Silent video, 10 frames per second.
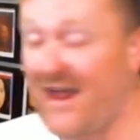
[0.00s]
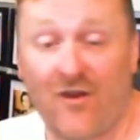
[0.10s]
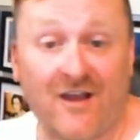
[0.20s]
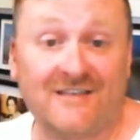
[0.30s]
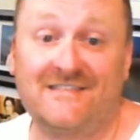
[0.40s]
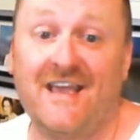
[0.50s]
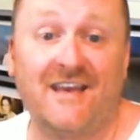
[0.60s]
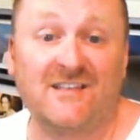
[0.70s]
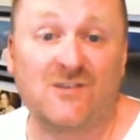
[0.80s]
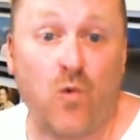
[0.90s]
Like I
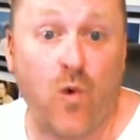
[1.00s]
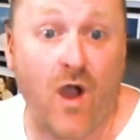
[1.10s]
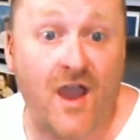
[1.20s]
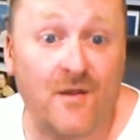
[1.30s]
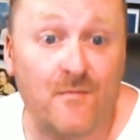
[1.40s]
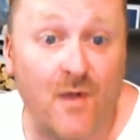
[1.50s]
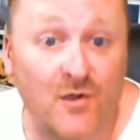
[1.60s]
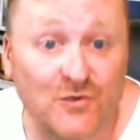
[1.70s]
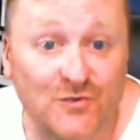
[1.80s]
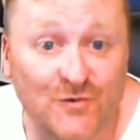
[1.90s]
said, it's quite
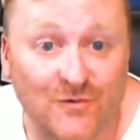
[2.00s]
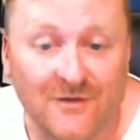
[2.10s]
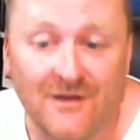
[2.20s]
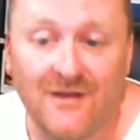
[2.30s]
emotional.